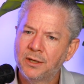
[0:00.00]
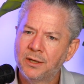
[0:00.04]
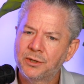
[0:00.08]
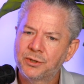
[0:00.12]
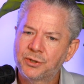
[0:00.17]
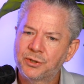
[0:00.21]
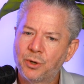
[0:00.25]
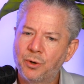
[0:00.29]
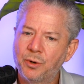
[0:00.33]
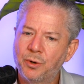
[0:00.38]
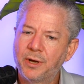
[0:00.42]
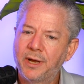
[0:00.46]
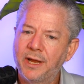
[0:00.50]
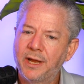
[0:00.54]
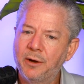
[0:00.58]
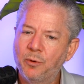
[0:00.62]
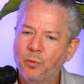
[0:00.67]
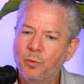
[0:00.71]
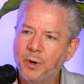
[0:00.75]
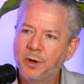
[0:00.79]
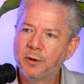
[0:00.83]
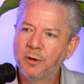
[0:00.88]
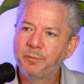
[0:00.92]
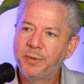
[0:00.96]
So it
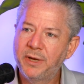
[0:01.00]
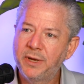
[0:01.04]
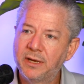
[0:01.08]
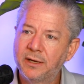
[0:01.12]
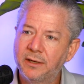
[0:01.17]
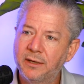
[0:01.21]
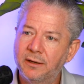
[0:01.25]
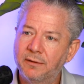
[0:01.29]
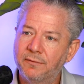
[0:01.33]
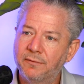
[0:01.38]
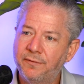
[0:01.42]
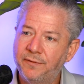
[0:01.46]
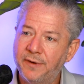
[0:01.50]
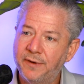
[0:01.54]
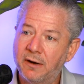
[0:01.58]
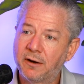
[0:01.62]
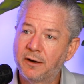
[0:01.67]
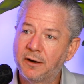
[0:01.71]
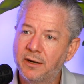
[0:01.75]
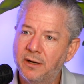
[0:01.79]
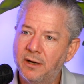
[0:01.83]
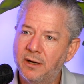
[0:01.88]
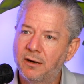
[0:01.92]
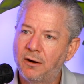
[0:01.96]
will be
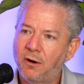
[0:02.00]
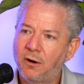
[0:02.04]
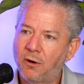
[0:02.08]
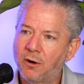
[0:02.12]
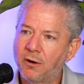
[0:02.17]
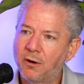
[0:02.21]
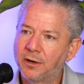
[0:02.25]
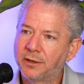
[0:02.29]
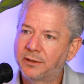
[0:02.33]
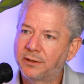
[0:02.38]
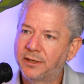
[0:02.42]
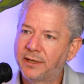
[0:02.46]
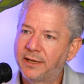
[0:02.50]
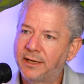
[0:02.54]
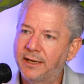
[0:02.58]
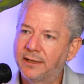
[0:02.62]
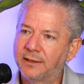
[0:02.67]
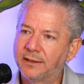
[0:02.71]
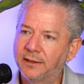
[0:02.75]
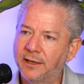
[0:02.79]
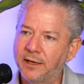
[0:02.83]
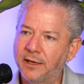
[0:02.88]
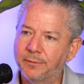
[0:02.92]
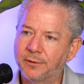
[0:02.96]
very hard to
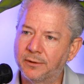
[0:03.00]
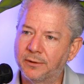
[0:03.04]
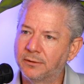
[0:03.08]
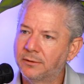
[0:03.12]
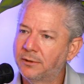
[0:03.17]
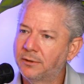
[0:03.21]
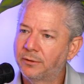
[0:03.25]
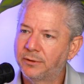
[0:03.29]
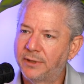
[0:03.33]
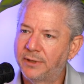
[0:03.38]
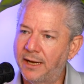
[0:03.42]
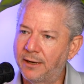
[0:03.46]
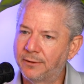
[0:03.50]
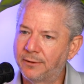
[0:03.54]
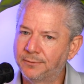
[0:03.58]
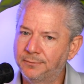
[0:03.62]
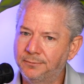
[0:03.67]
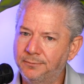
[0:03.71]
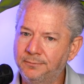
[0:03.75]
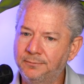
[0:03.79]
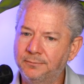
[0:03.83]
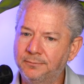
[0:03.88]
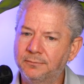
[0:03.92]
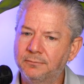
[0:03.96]
get labor, no doubt.
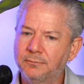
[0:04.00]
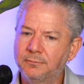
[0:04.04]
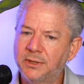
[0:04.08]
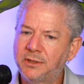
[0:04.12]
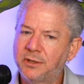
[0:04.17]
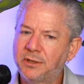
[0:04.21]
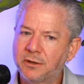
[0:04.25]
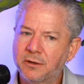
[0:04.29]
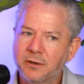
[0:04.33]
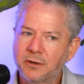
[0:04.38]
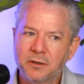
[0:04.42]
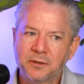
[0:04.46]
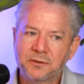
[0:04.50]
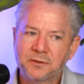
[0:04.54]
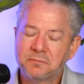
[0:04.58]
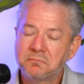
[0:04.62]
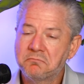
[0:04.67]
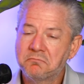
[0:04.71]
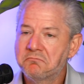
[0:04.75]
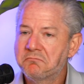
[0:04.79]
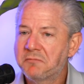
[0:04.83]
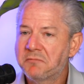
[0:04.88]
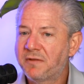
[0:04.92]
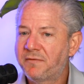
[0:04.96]
Materials,
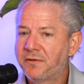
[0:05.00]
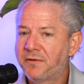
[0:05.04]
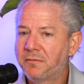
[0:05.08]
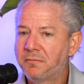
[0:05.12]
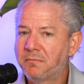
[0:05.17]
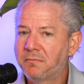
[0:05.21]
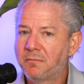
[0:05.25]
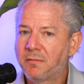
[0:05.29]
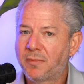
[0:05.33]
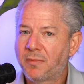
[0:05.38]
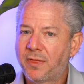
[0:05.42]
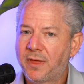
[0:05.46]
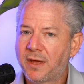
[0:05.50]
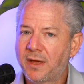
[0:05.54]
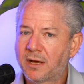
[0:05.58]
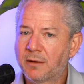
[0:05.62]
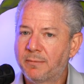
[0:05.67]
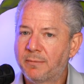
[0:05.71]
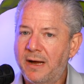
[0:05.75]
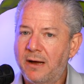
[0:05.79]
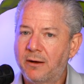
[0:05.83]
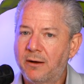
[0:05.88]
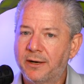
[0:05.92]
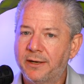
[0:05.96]
if you think
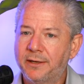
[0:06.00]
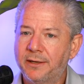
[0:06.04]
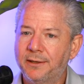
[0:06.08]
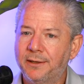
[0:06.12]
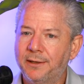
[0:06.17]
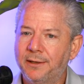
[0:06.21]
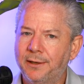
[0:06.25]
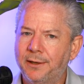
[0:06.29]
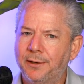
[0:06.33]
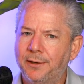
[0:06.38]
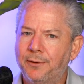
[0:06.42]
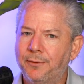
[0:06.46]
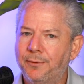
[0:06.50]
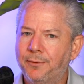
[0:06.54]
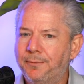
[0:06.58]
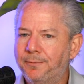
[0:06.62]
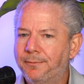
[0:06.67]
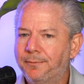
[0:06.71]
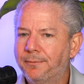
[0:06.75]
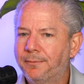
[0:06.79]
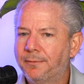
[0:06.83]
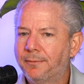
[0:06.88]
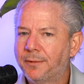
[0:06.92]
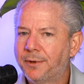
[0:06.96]
about it,
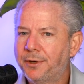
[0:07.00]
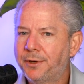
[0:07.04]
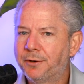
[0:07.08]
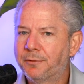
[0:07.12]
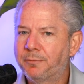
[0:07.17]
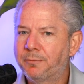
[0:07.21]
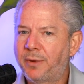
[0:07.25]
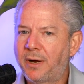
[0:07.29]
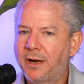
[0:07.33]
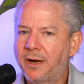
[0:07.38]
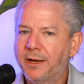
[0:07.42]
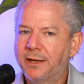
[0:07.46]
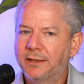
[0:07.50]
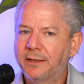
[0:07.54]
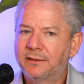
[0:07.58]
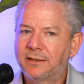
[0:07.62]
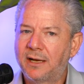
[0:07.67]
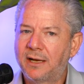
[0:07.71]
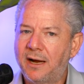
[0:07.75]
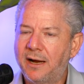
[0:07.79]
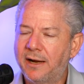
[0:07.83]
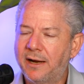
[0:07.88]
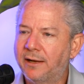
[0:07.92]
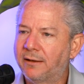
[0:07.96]
you're buying
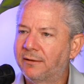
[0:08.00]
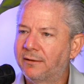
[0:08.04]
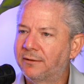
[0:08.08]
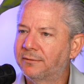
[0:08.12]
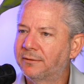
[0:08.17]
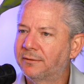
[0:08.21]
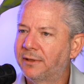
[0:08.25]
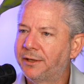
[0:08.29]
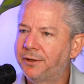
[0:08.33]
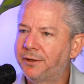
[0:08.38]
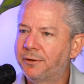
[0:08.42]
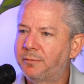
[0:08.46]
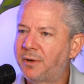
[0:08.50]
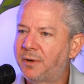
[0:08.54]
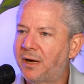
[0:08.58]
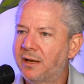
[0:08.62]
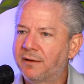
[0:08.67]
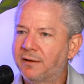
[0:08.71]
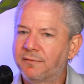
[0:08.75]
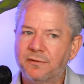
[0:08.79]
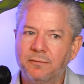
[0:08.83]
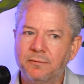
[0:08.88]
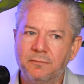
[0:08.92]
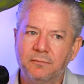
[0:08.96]
tile and you're
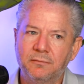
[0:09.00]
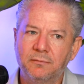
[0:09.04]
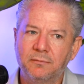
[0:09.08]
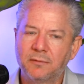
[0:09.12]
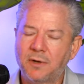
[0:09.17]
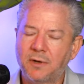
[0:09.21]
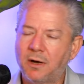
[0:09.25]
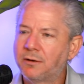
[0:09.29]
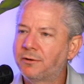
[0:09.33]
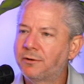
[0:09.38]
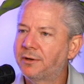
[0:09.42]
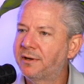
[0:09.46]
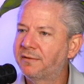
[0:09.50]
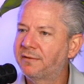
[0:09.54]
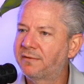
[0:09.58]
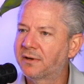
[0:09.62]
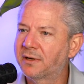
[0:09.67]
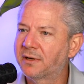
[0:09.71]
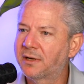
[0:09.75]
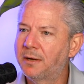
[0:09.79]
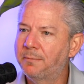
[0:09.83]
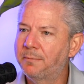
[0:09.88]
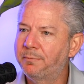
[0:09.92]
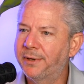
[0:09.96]
buying from 100
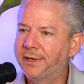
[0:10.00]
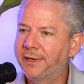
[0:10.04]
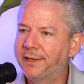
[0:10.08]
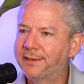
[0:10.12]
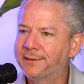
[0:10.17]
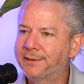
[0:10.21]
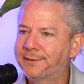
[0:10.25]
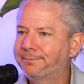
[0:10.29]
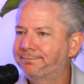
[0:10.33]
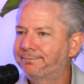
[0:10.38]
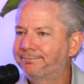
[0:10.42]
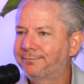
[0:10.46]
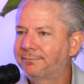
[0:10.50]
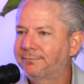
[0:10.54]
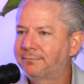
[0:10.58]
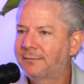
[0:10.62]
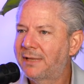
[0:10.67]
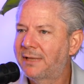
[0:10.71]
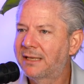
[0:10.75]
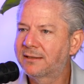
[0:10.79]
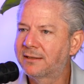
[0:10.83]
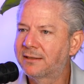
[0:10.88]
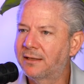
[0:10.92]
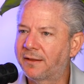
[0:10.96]
different companies.
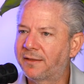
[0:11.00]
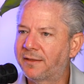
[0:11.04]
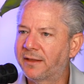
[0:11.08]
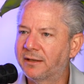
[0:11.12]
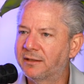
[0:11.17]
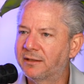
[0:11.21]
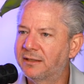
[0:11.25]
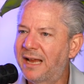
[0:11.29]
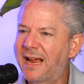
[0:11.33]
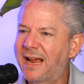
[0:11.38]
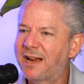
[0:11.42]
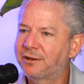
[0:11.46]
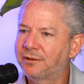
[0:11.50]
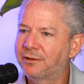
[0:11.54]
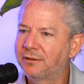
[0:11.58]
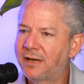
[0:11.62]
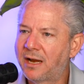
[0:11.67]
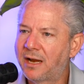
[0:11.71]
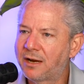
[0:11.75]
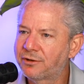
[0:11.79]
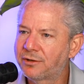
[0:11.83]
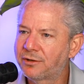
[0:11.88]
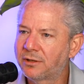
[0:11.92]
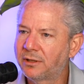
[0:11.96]
That's nothing,
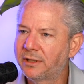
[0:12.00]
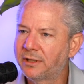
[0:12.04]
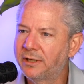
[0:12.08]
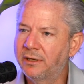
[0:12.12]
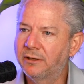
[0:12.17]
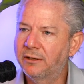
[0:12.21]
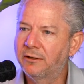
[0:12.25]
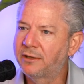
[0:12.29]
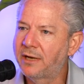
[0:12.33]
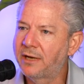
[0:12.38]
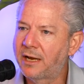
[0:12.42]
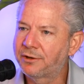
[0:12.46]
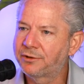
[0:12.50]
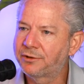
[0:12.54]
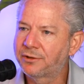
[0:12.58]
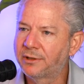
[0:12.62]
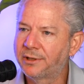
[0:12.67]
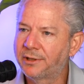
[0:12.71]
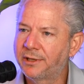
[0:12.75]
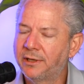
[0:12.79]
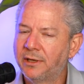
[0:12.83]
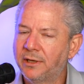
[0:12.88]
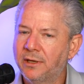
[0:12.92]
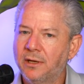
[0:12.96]
nationally,
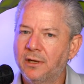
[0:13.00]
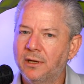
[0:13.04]
internationally.